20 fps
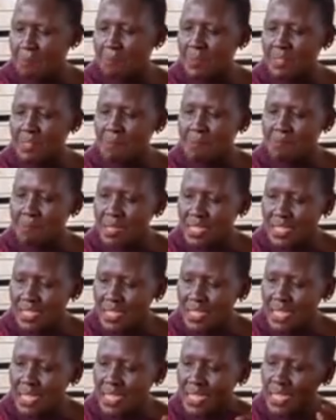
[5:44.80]
But the best
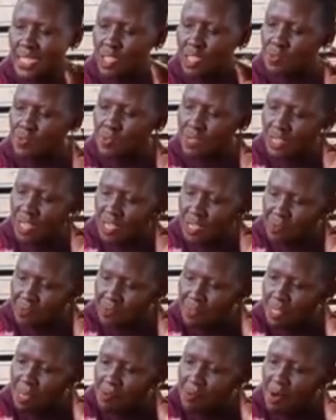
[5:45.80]
thing is to
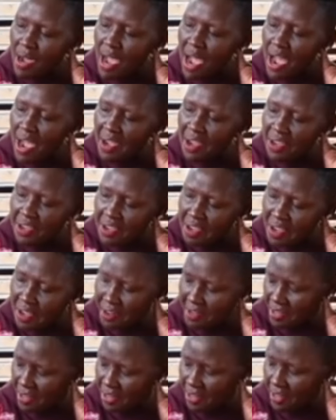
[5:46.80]
give them a
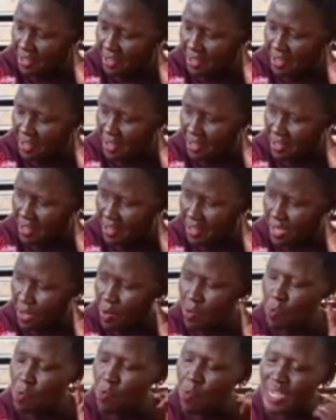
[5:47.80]
hearing.
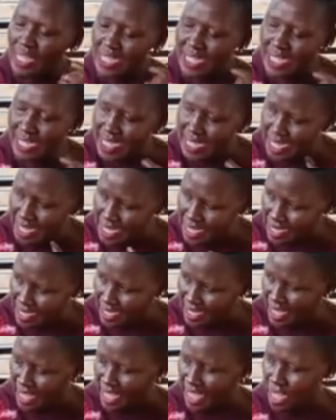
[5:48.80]
Mm-hmm.
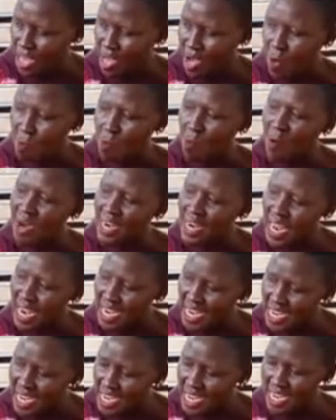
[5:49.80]
Uwasikize. Mm-hmm. Wana
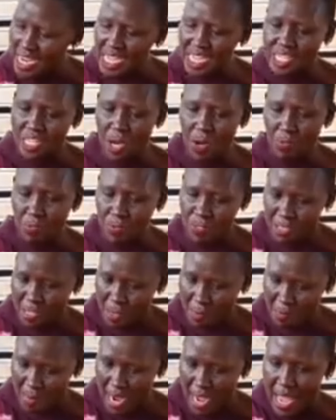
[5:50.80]
nini cha
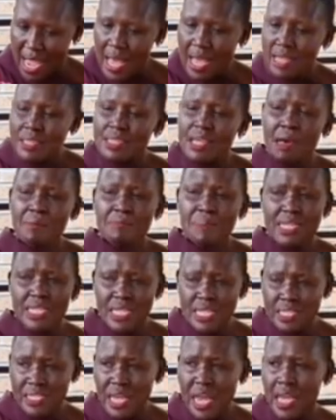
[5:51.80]
kusema. There are
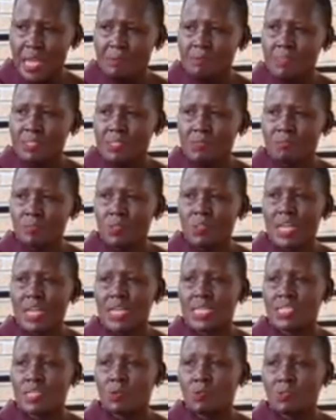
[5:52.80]
many times, mtoto
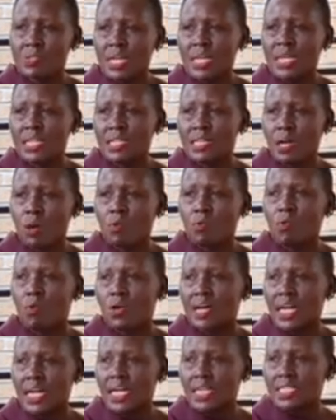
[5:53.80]
anaweza kuja anataka
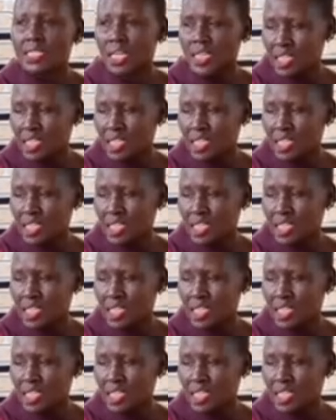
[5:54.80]
kuongelesha